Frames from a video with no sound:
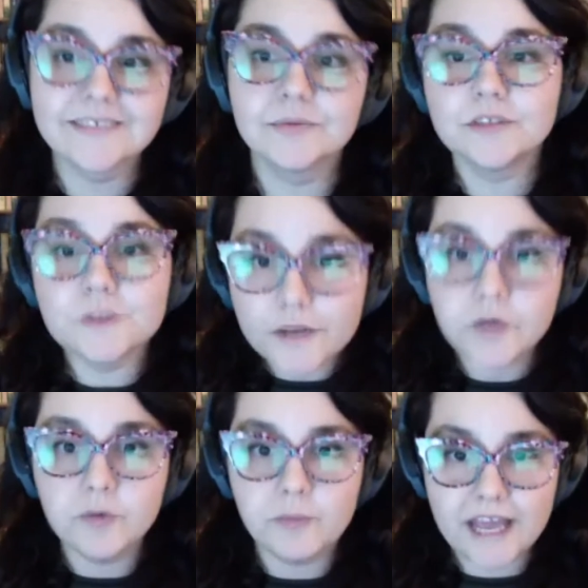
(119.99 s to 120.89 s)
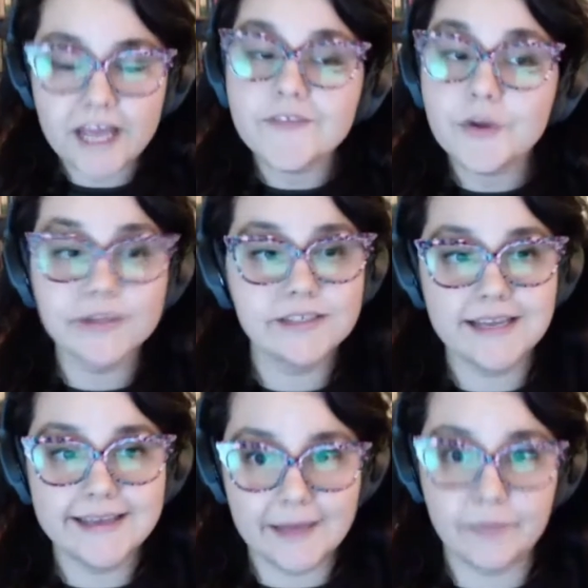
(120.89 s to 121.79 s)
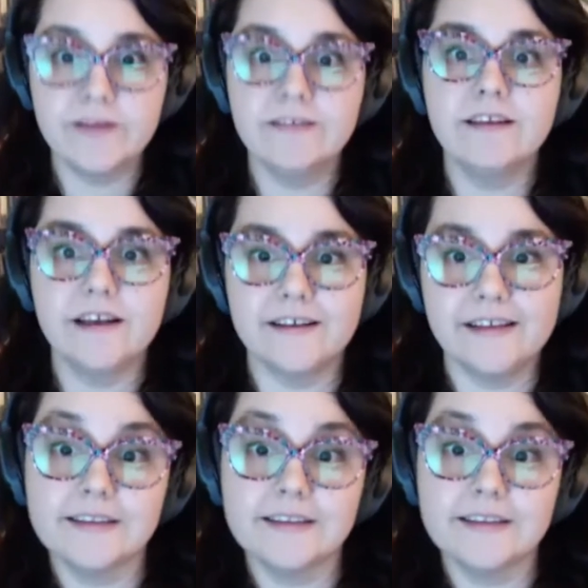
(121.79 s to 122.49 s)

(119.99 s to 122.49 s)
which is what you would pay if you were seeing Kipyn in the